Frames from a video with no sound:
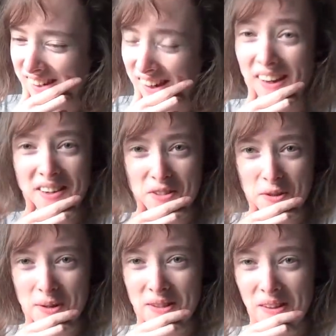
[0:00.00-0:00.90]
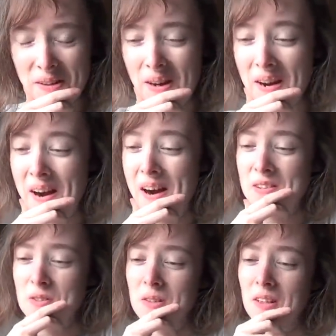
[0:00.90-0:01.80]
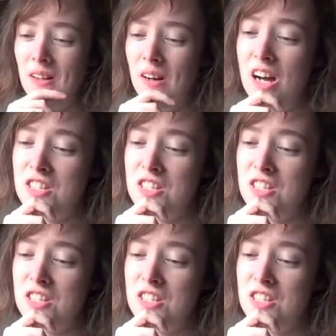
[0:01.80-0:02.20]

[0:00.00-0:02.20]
I enjoyed that. I enjoyed that a lot.